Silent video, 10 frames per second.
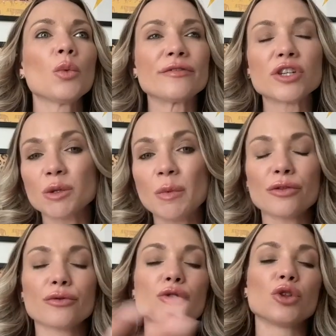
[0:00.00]
we've just
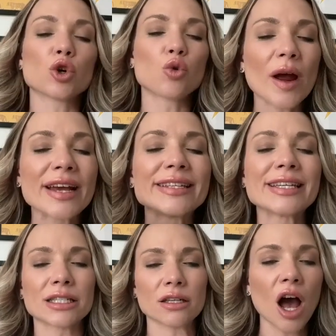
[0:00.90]
been through the
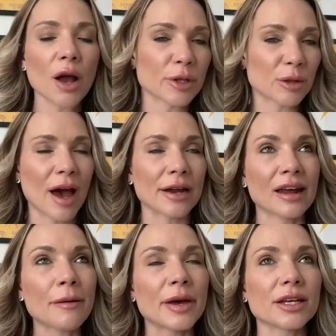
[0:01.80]
craziest time with the
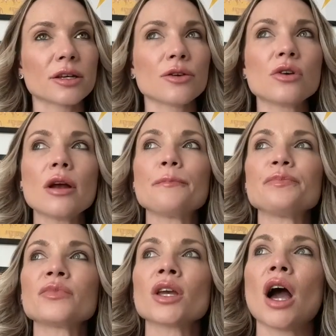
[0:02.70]
pandemic. So
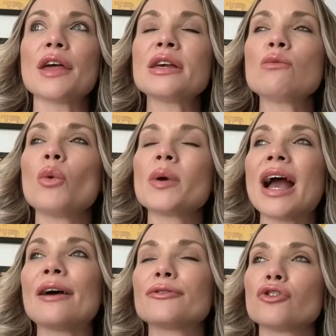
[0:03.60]
I think what
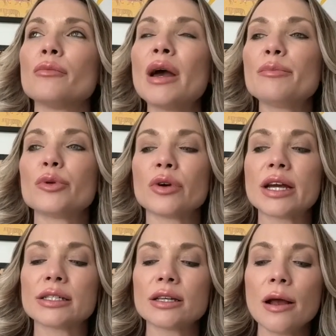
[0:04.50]
we have to remember
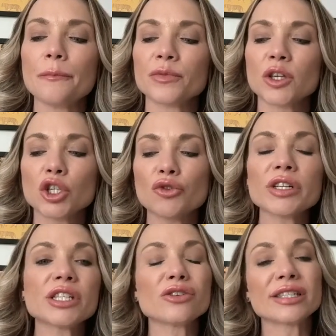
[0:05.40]
is that
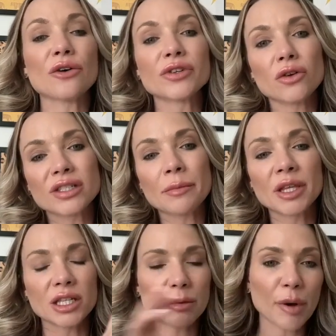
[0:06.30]
trusting yourself is not
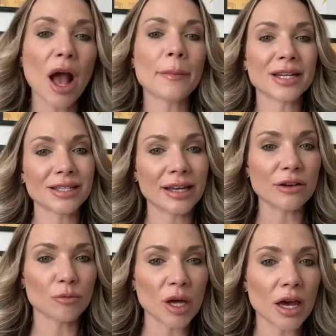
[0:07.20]
something that's a permanent
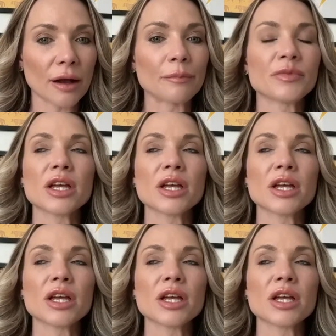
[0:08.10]
state of being.